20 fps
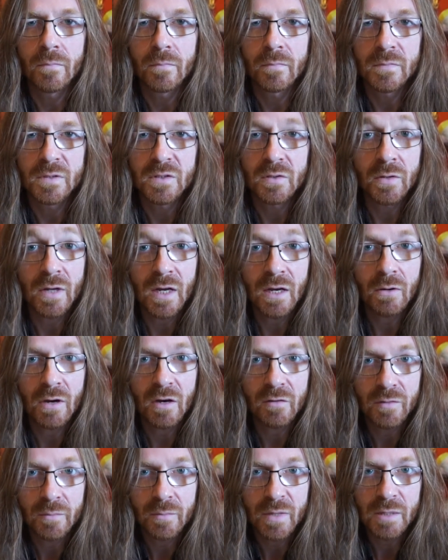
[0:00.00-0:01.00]
So now,
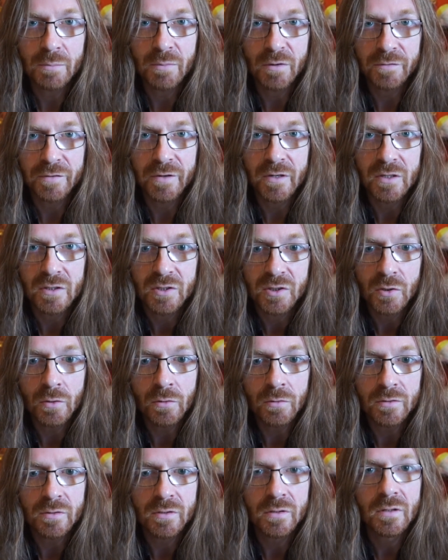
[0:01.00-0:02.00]
having made my first
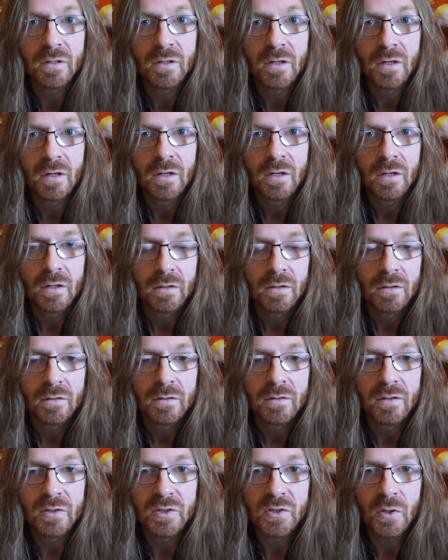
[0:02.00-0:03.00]
shot,
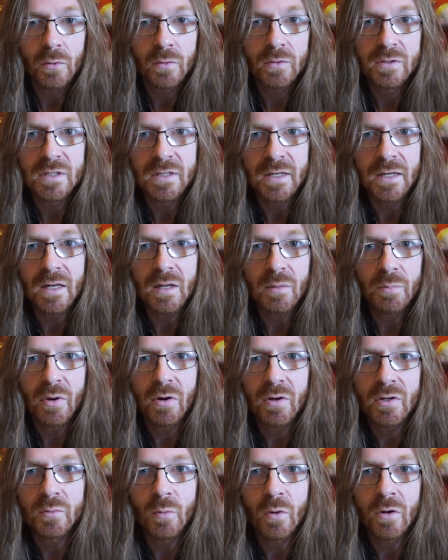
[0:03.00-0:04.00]
The Soul Stealer
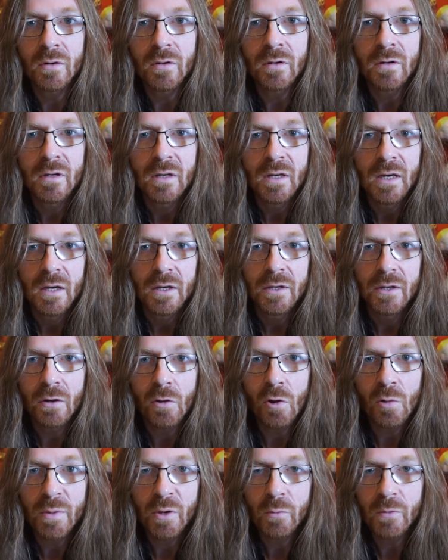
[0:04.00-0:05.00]
Part 1, you'll
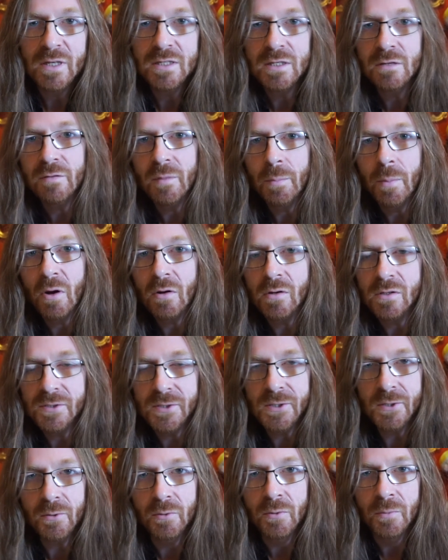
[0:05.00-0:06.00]
all be waiting for Part
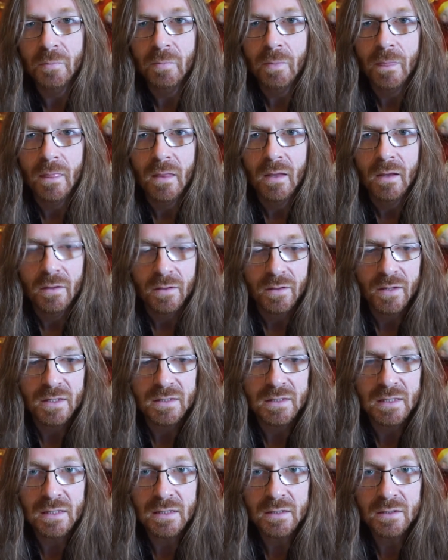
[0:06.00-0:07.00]
2.
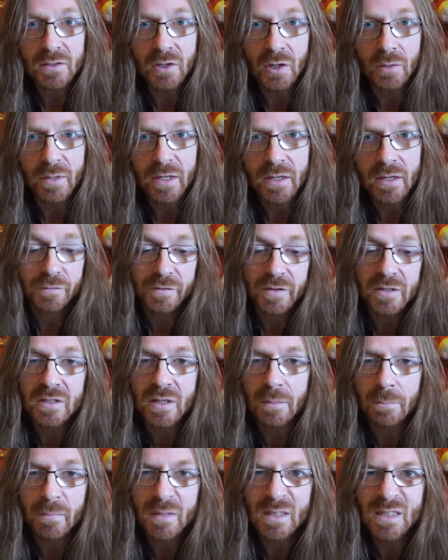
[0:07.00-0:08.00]
This is coming. First, I
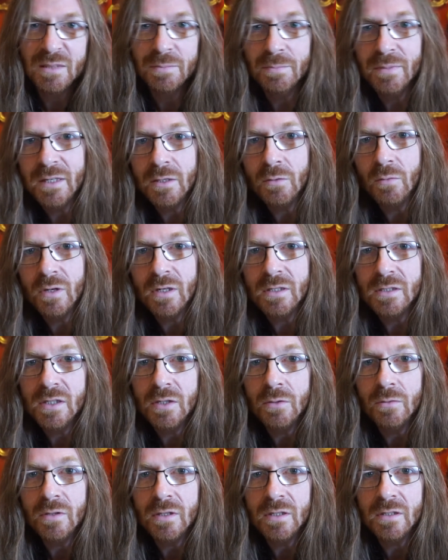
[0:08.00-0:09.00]
might make one or
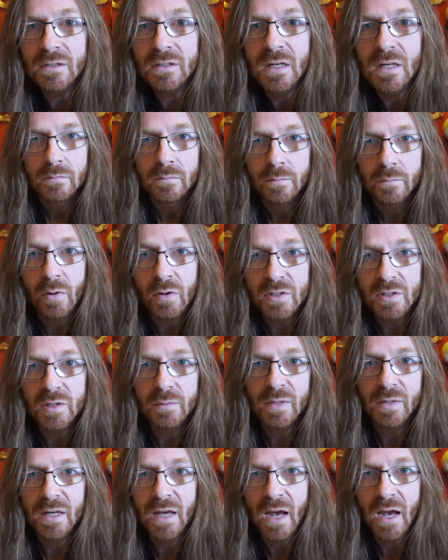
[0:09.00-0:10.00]
two others,
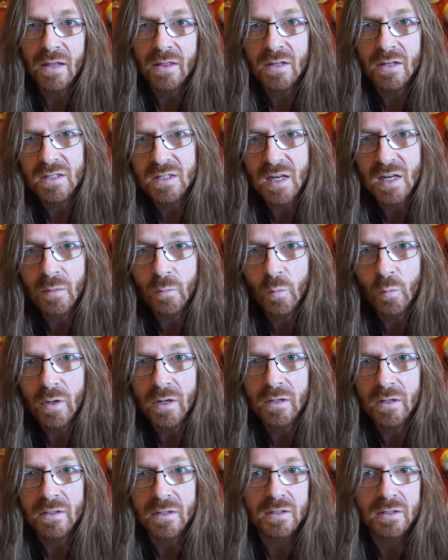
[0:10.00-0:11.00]
possibly in the same
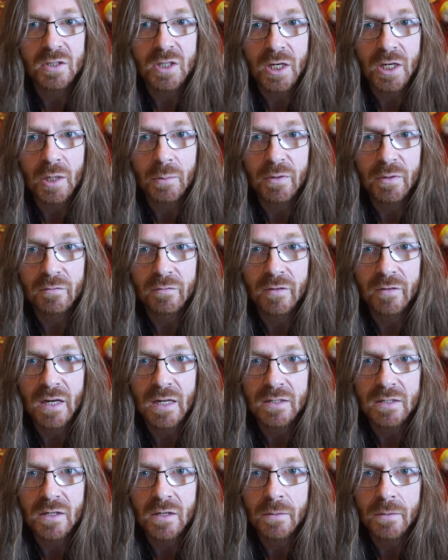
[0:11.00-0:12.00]
world as Jacob and
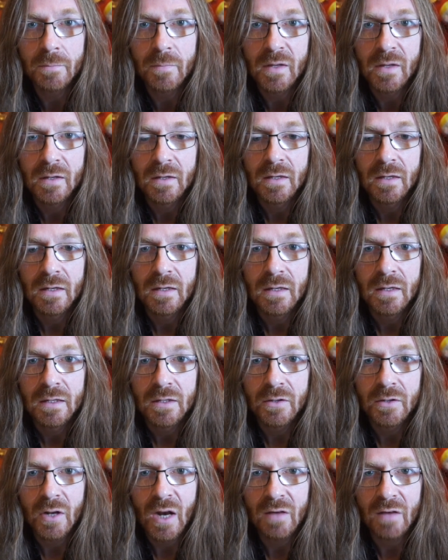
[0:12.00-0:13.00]
Vanessa.
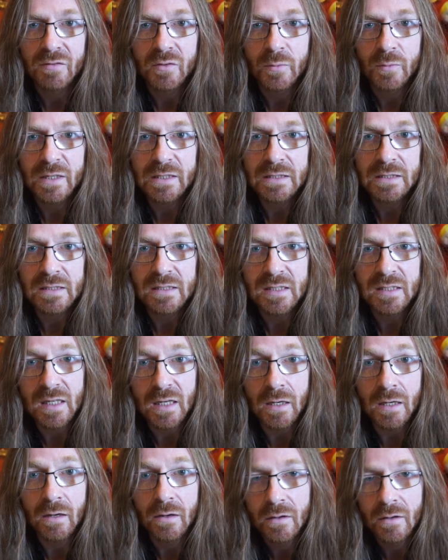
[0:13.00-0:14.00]
You'll have to wait and
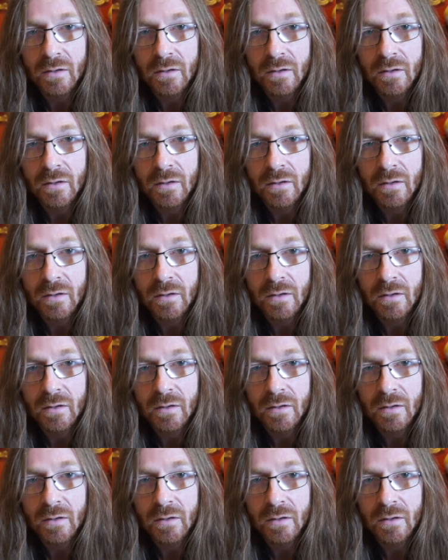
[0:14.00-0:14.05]
see.